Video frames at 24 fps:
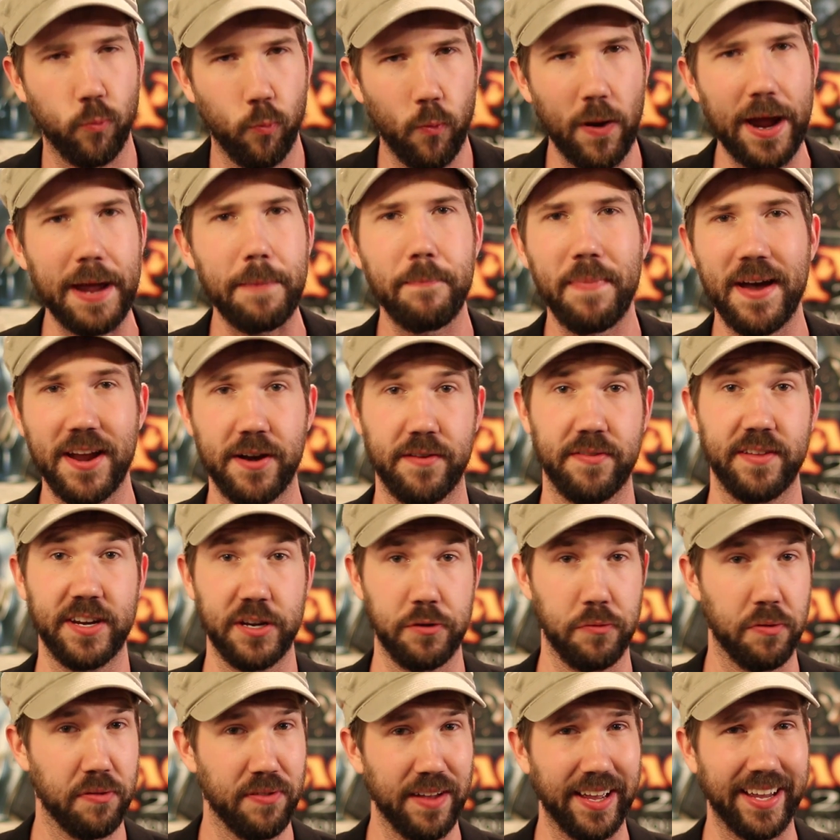way better than
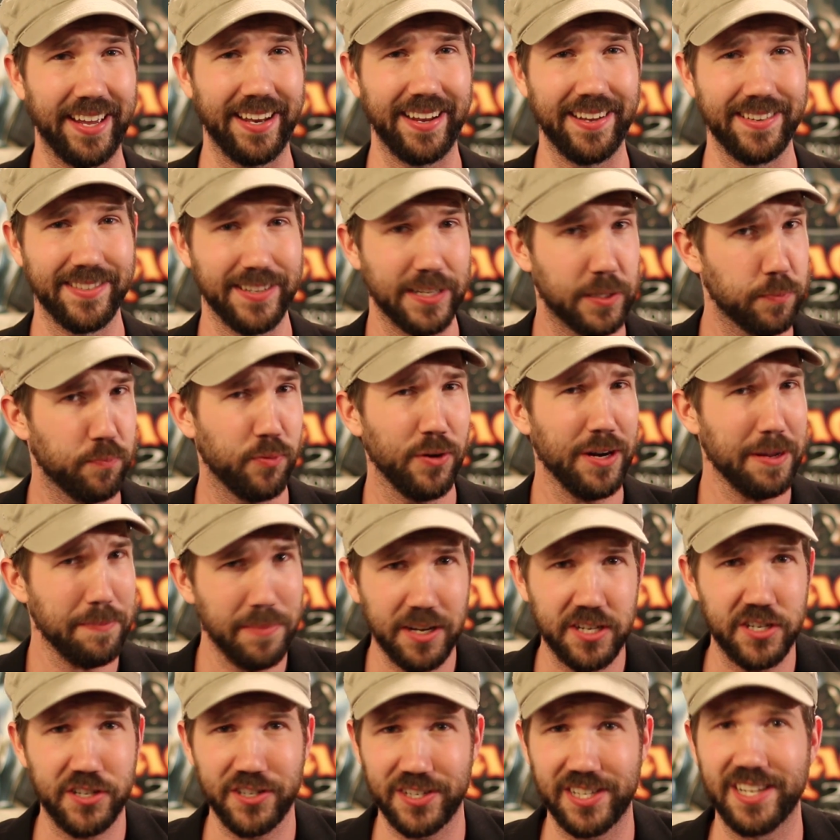you think it is. It's pretty
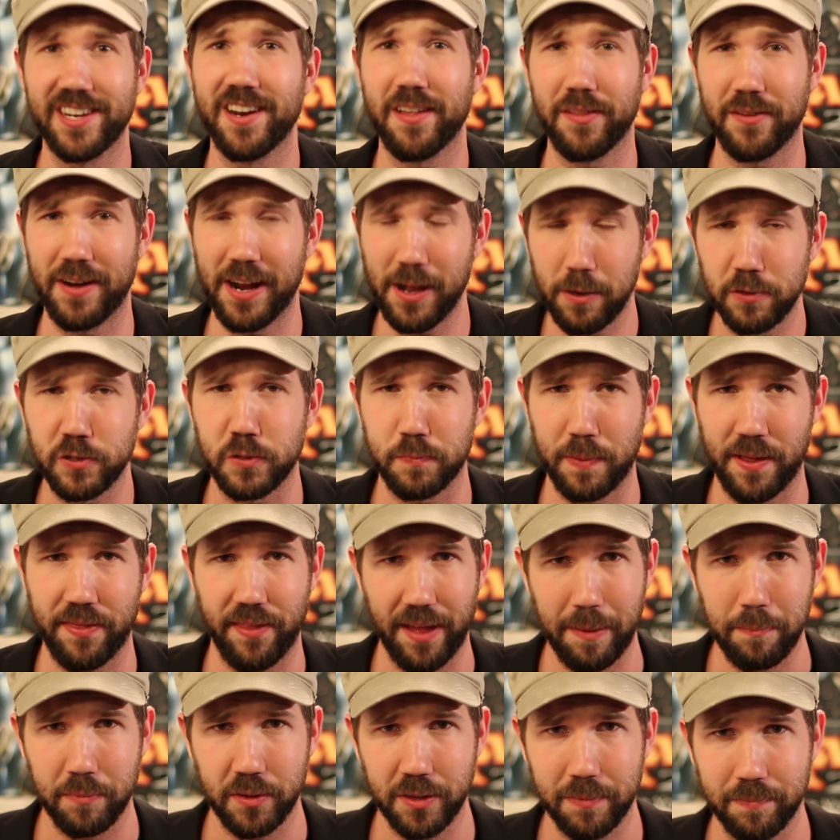much just another Elspeth
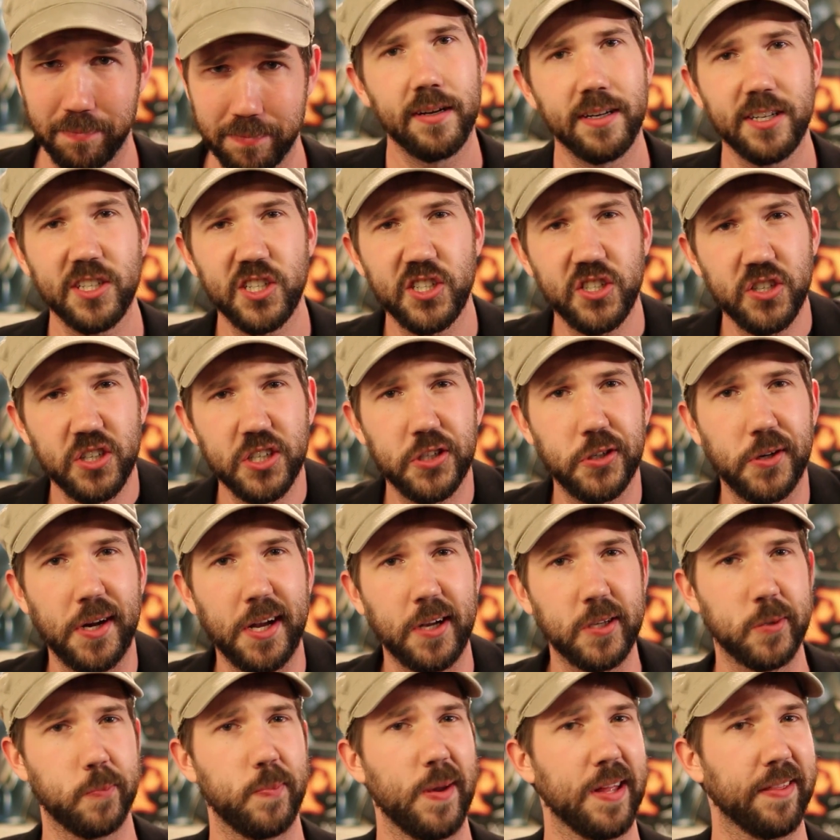emblem. Should your
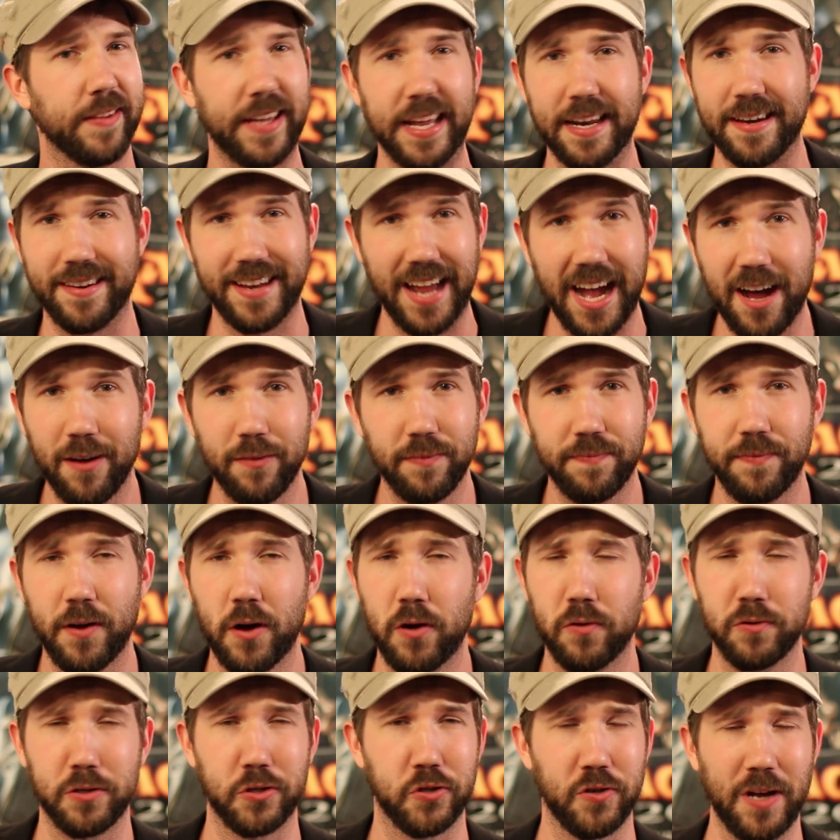Elspeth get
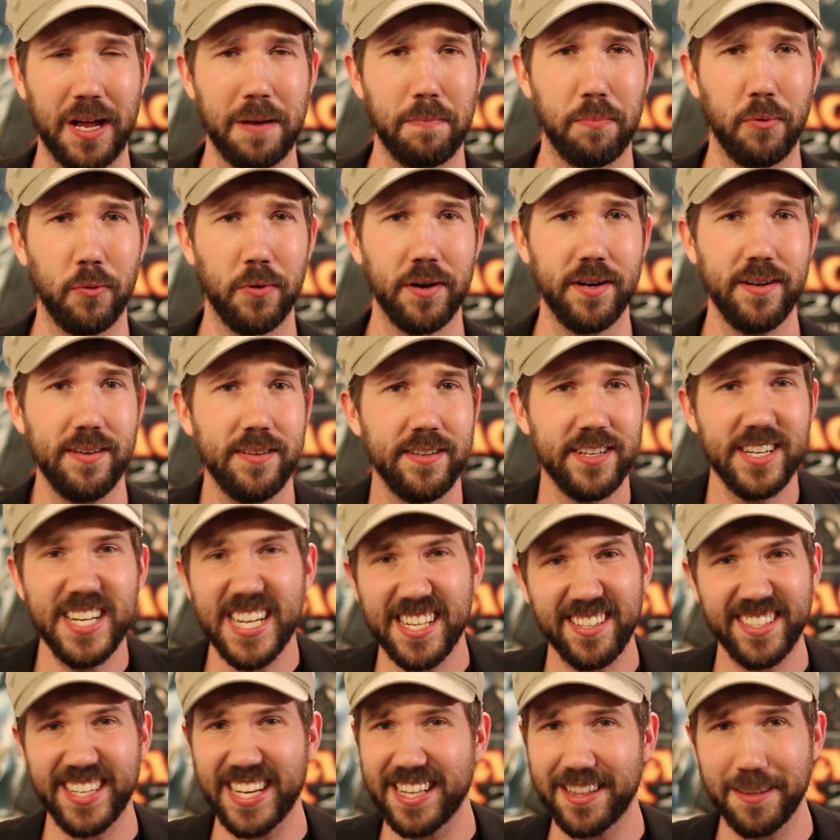downfalled or dreadboard, you
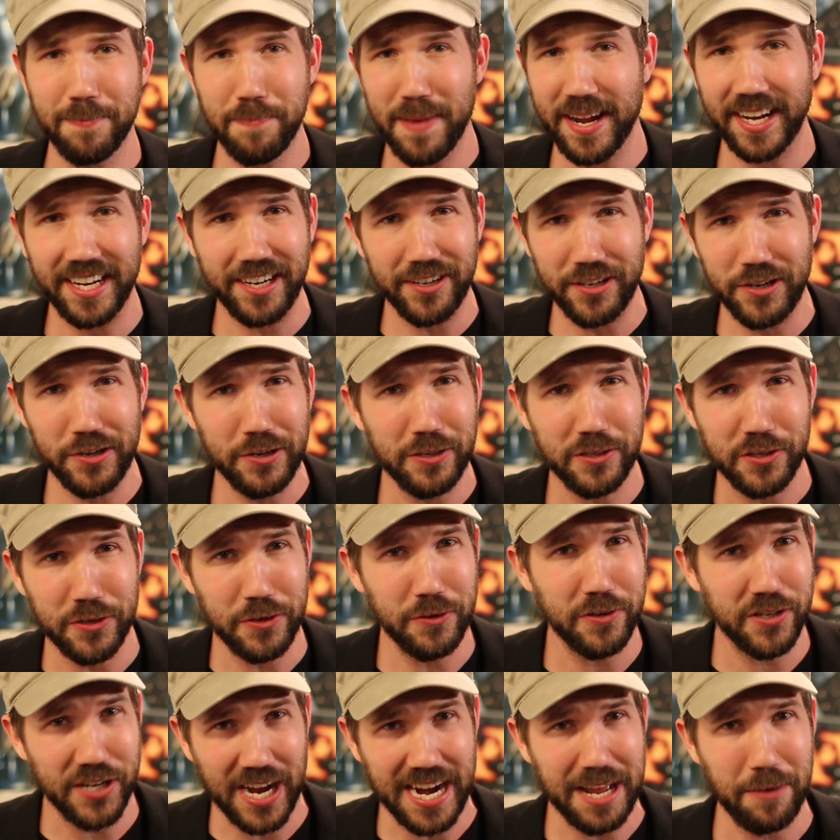just get to make your dudes
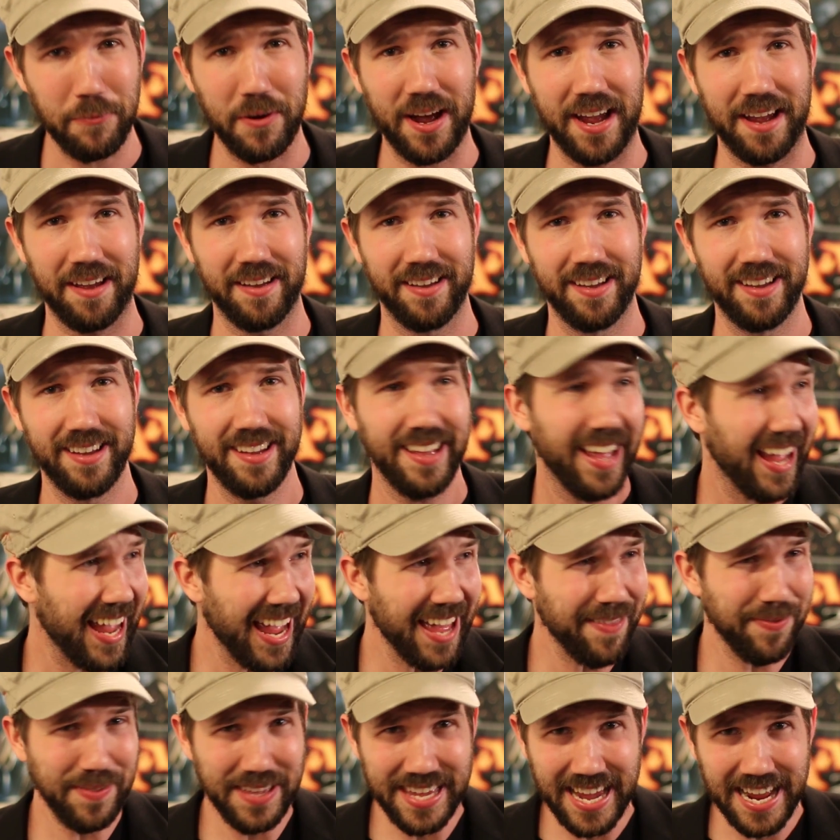huge anyway,
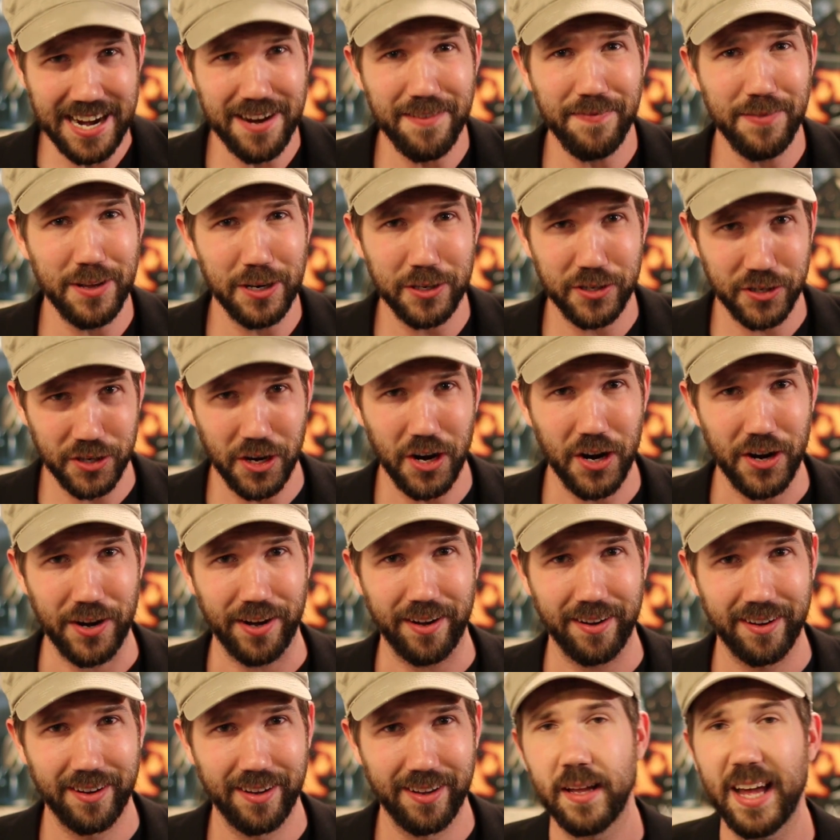at the end of their turn.
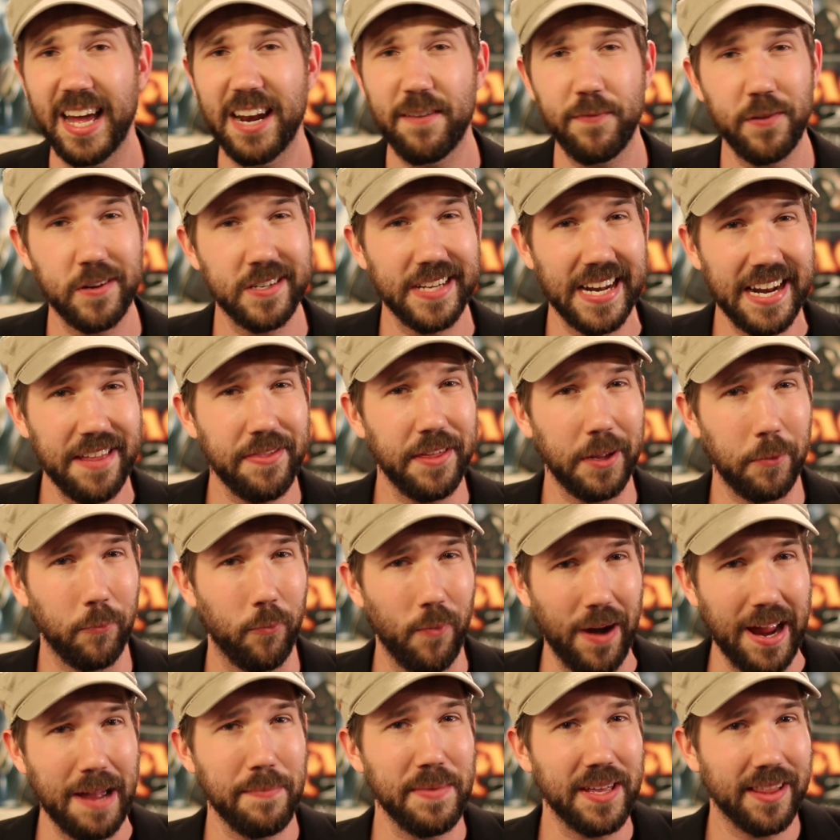And if there's anything
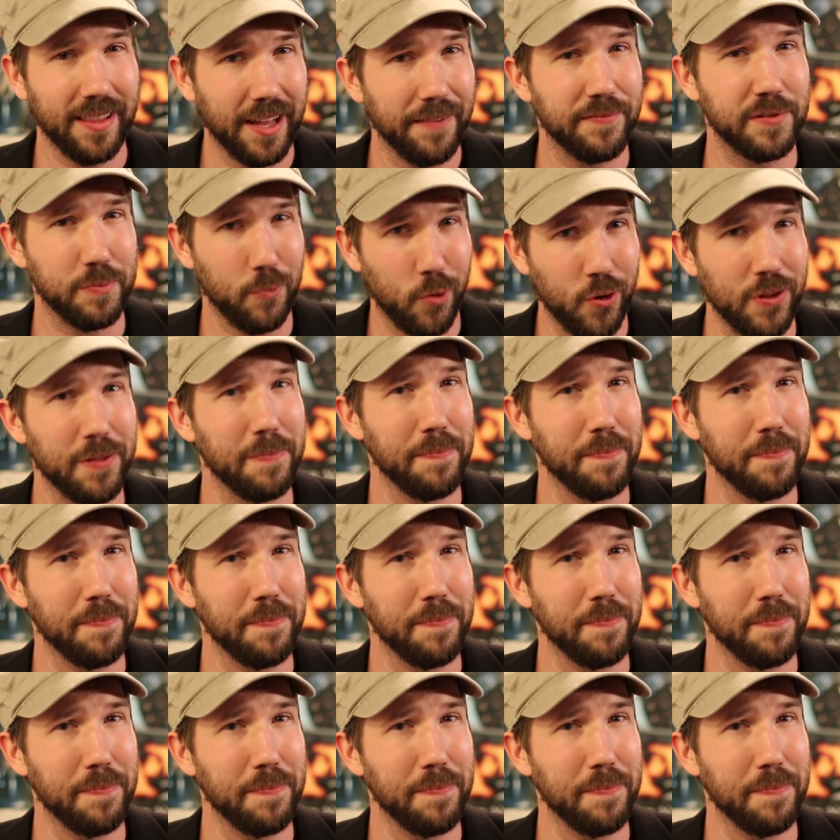Rammy loves more